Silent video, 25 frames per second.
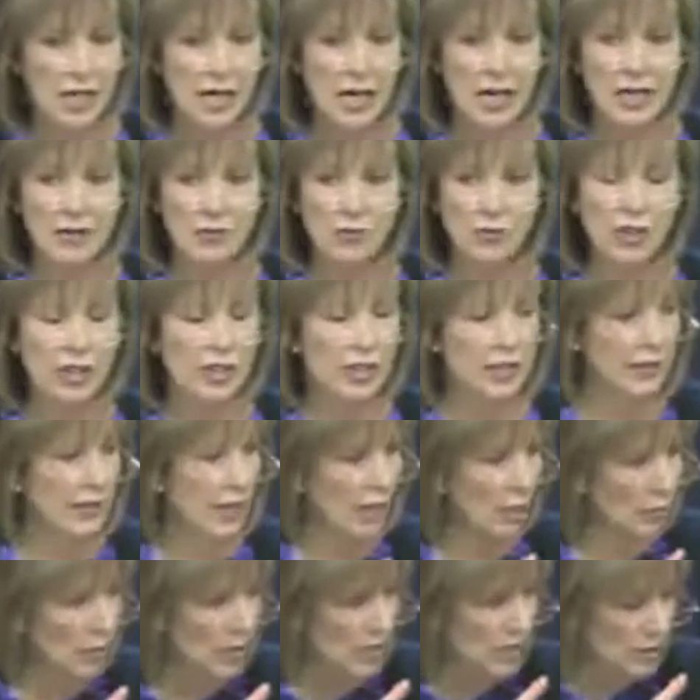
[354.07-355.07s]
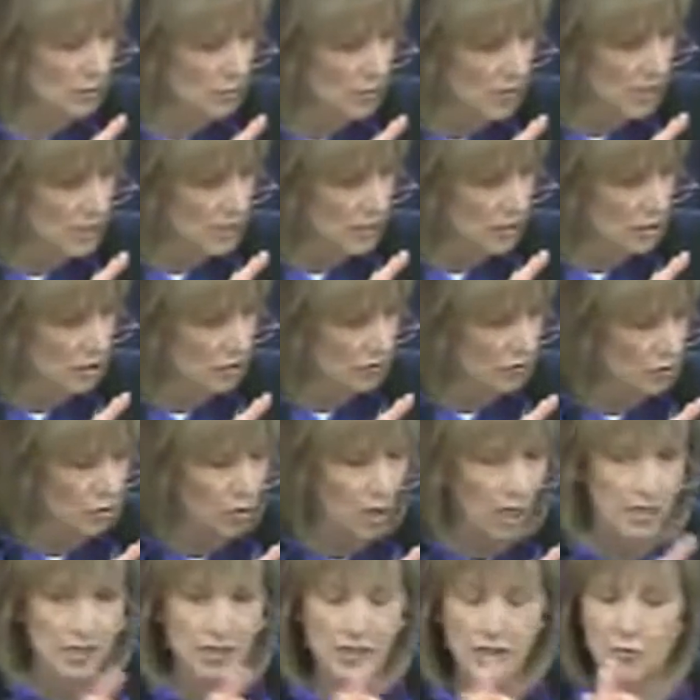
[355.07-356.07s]
And really, that was the message of
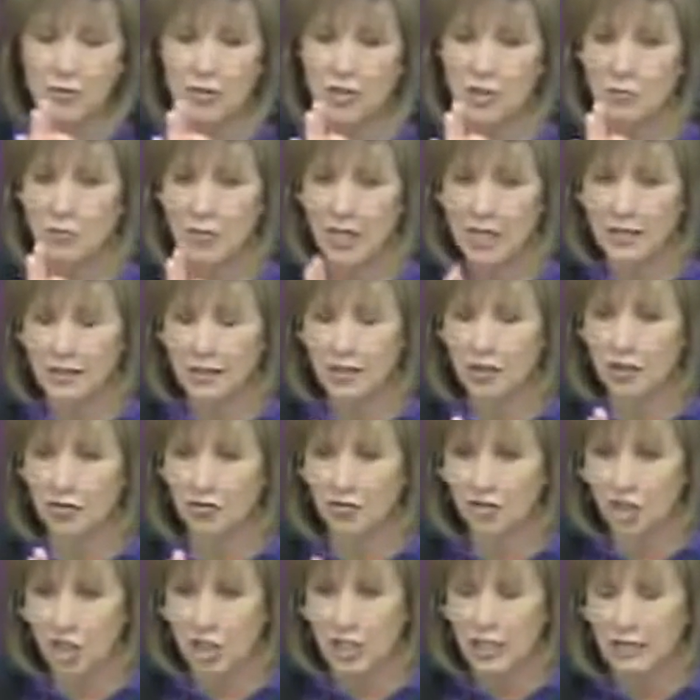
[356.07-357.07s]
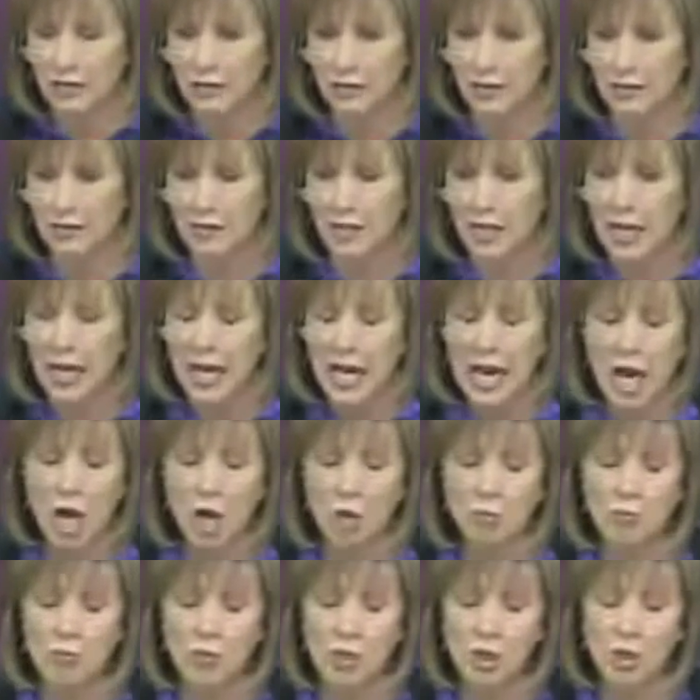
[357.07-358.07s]
Christ. That was the message of Jesus,
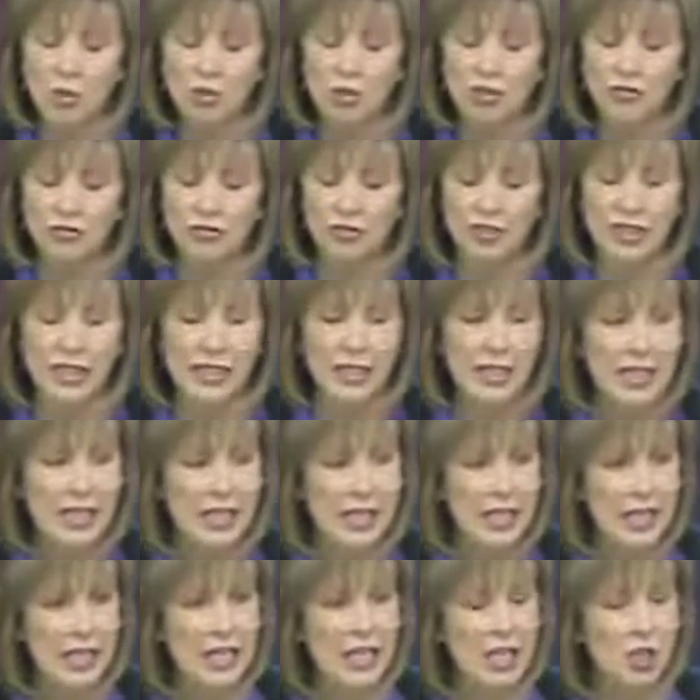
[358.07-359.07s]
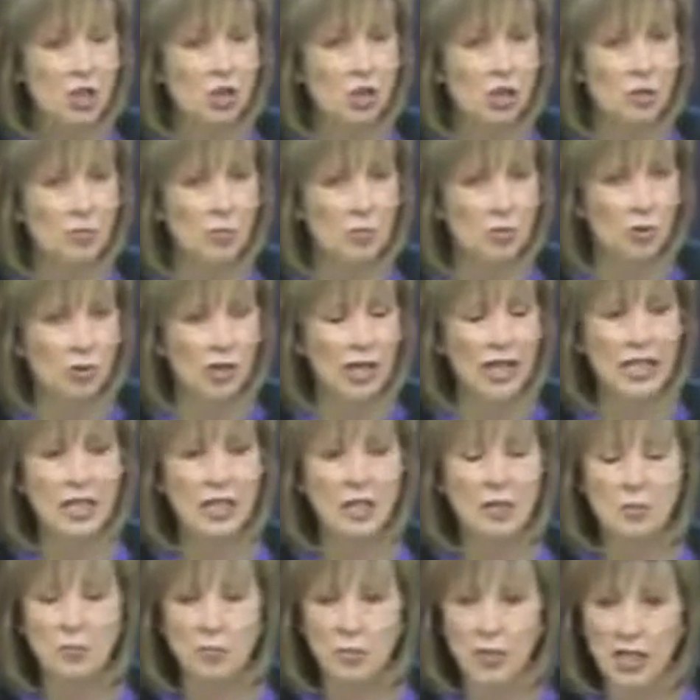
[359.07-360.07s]
how beautifully he could bring
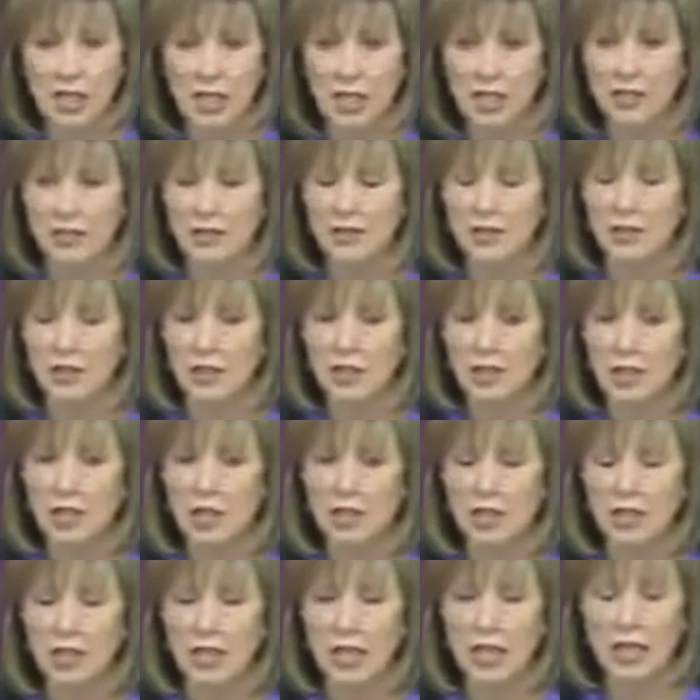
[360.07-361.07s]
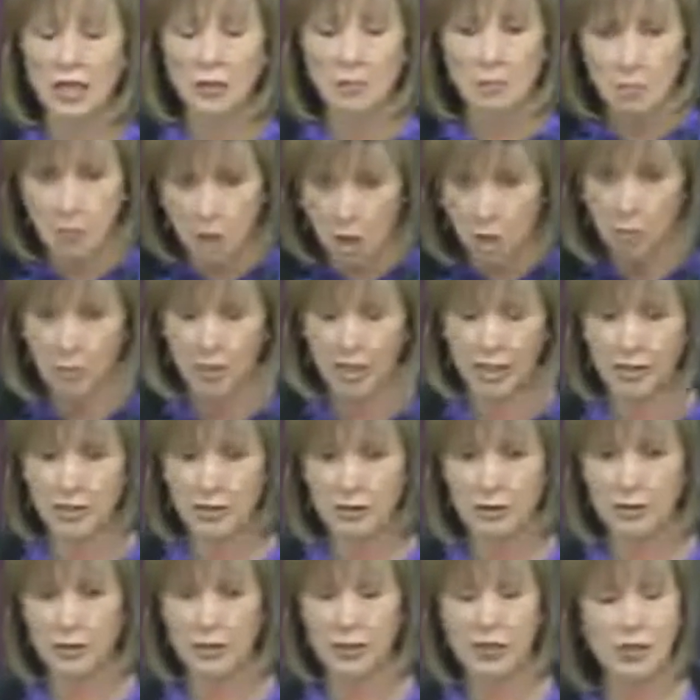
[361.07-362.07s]
peace in a moment
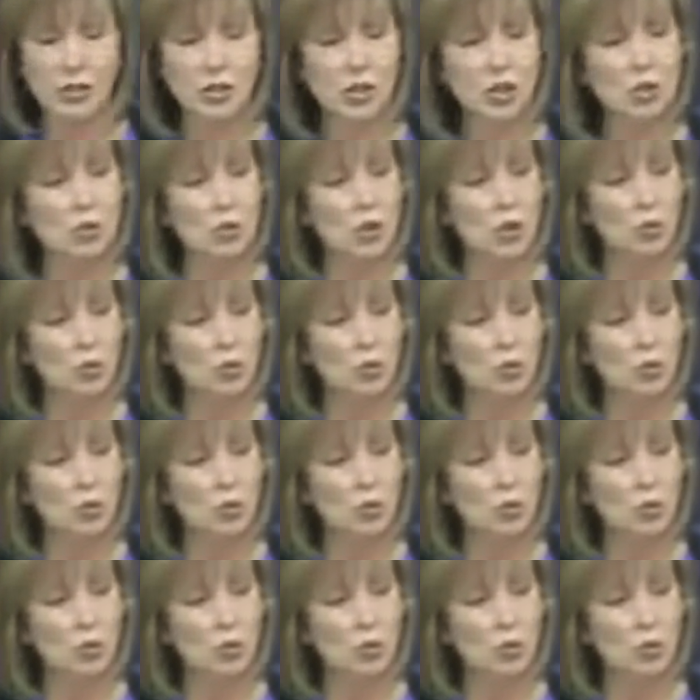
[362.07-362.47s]
to a